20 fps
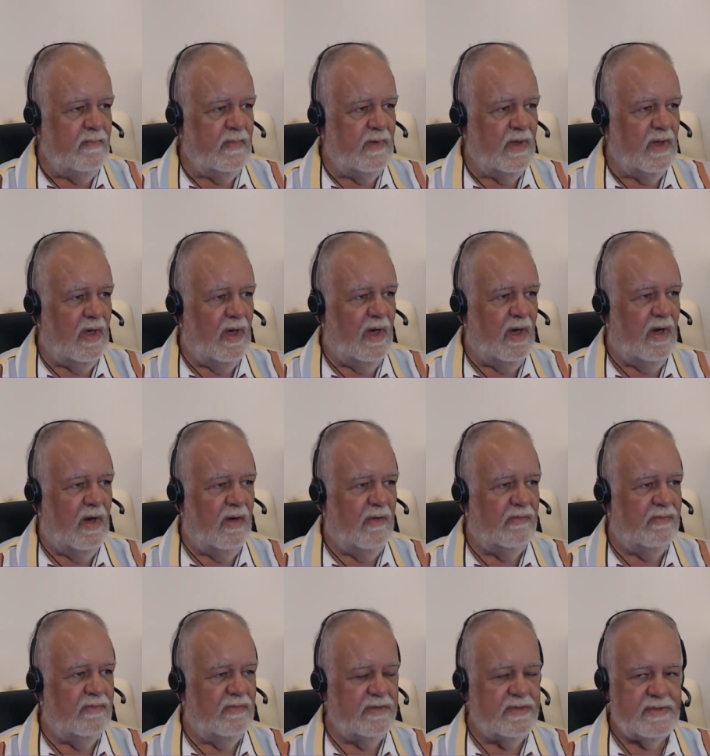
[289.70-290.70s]

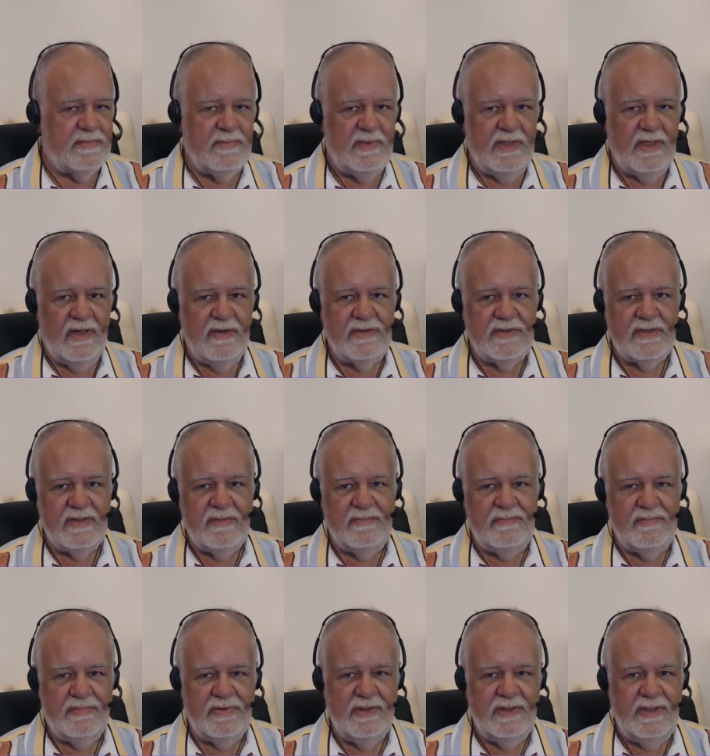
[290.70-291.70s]
of Spinoza
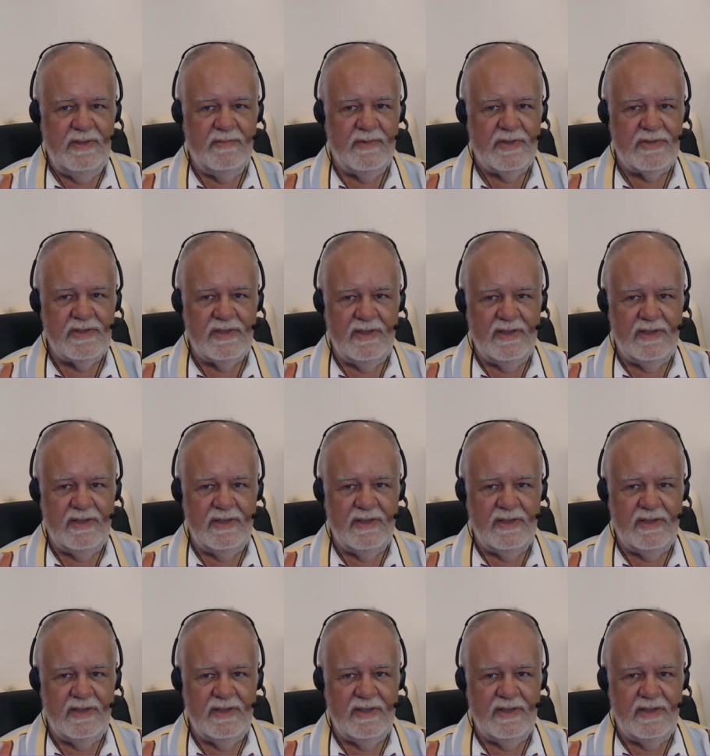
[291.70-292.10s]
pretty much